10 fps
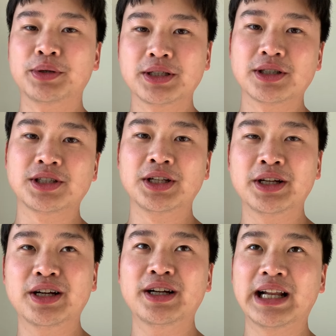brings us in
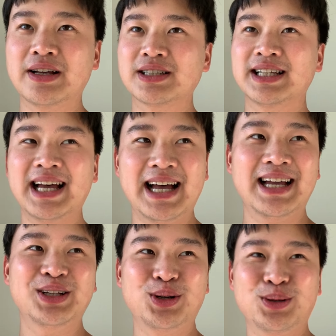here, and I was like, yeah,
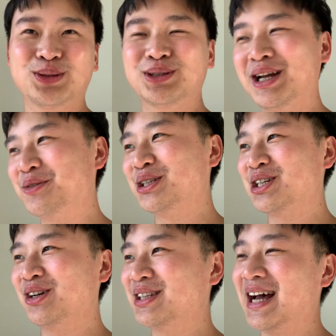you know, can't really
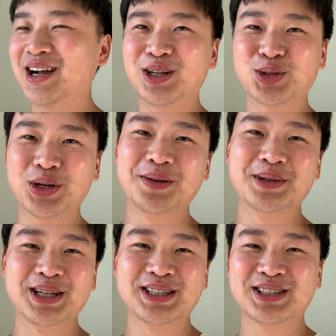tell her that. I got 20
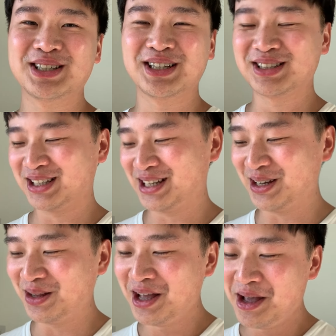minutes to
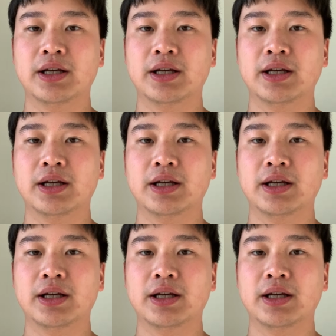kill.